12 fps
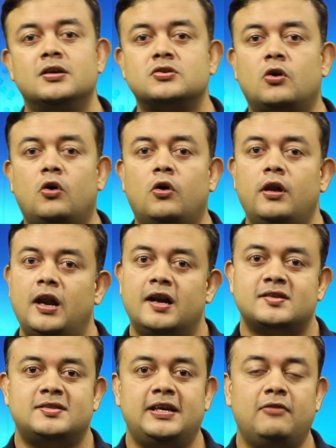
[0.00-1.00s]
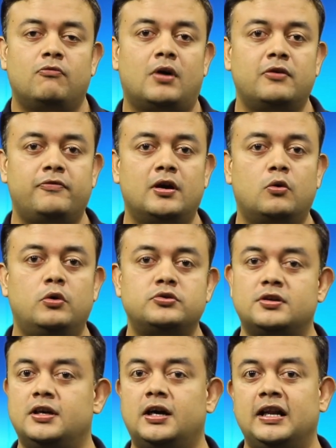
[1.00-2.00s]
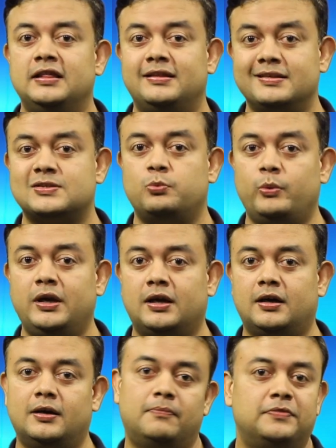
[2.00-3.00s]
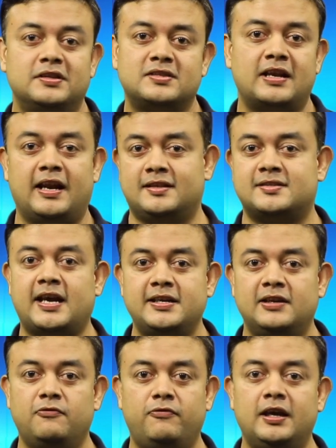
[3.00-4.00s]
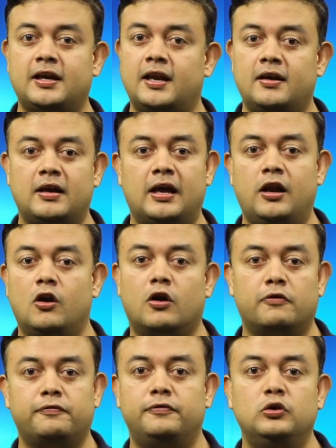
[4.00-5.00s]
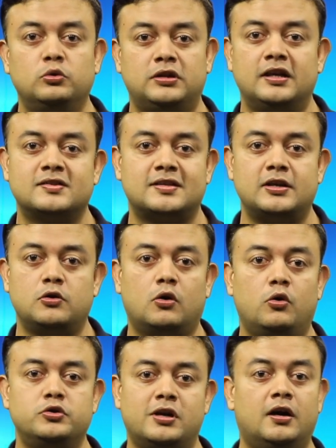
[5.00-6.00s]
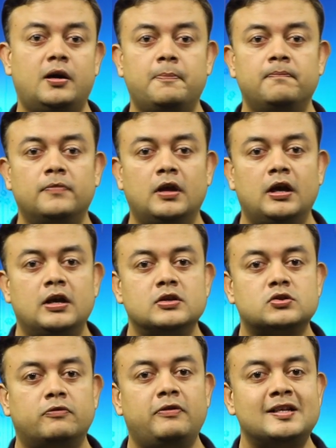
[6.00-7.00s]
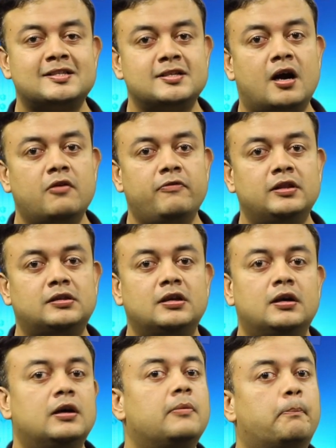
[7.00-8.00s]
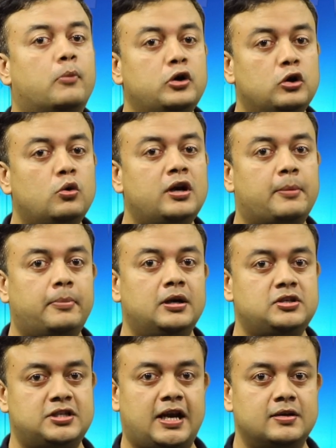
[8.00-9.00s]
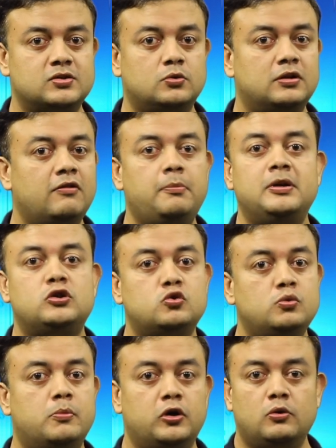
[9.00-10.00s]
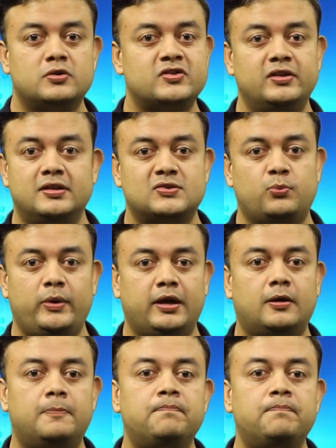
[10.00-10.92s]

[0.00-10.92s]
So let us see what we are going to learn in this week. This is an exciting week and a lot of new things that you're going to learn. So we'll start with module number 10. So there will be two modules in this week.